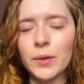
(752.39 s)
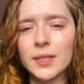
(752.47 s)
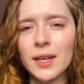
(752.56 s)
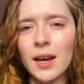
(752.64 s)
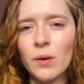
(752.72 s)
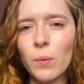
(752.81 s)

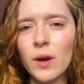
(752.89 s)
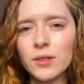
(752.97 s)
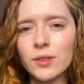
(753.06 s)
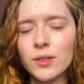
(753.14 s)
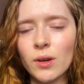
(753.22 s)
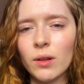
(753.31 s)
but I
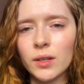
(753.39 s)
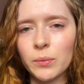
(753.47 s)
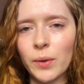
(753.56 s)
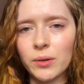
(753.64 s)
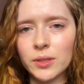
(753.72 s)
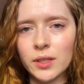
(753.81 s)
want to talk
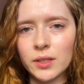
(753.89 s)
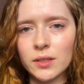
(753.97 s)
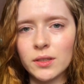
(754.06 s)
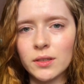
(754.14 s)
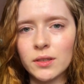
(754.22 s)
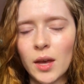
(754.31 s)
about
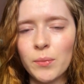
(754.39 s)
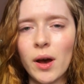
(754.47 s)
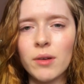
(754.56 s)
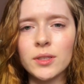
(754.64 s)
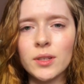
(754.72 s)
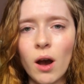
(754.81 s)
it,
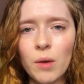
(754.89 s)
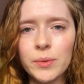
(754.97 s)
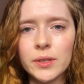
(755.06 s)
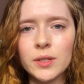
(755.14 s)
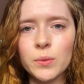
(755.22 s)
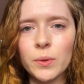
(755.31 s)
about
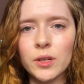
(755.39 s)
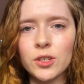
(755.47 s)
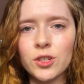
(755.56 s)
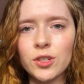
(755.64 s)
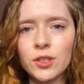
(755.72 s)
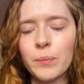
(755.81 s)
topics
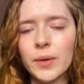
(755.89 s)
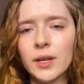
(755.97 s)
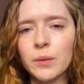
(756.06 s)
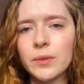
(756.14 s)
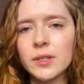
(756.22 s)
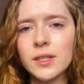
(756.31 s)
which
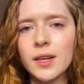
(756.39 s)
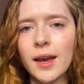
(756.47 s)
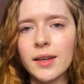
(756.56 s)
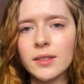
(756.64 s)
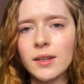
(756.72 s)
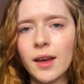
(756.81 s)
make me
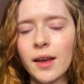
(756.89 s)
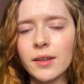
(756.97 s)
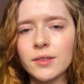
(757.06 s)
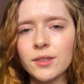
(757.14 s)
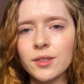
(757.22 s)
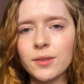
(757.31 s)
sad,
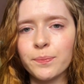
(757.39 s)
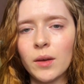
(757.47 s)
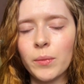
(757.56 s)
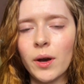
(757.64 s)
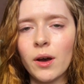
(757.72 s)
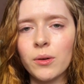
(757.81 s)
and
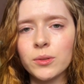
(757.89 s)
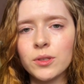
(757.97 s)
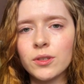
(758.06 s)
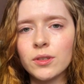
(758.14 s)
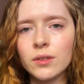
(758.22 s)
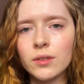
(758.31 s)

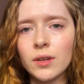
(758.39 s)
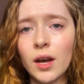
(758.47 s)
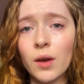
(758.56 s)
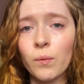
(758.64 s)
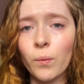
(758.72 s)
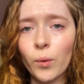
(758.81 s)
about
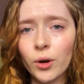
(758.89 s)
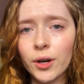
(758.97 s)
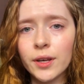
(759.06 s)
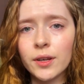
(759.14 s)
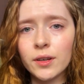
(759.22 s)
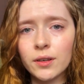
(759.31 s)
I'm
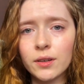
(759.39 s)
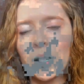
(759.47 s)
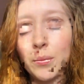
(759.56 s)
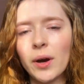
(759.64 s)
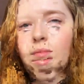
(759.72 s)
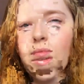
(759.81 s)
worrying
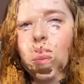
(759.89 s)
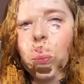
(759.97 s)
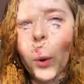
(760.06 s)
about the